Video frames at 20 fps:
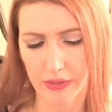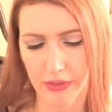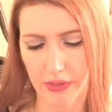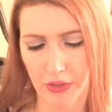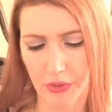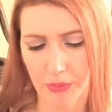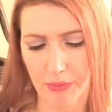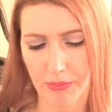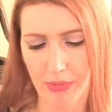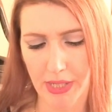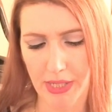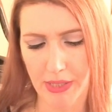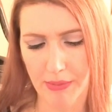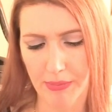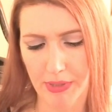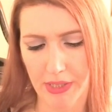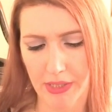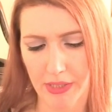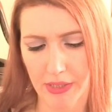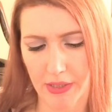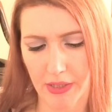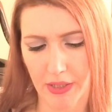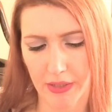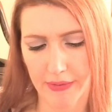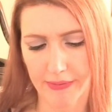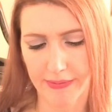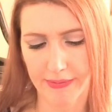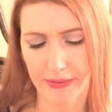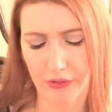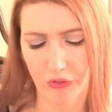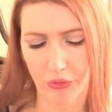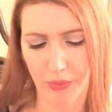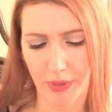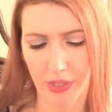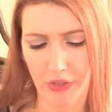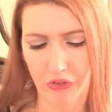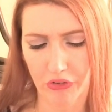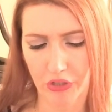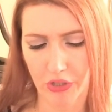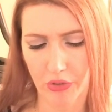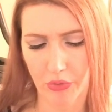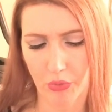there may be a situation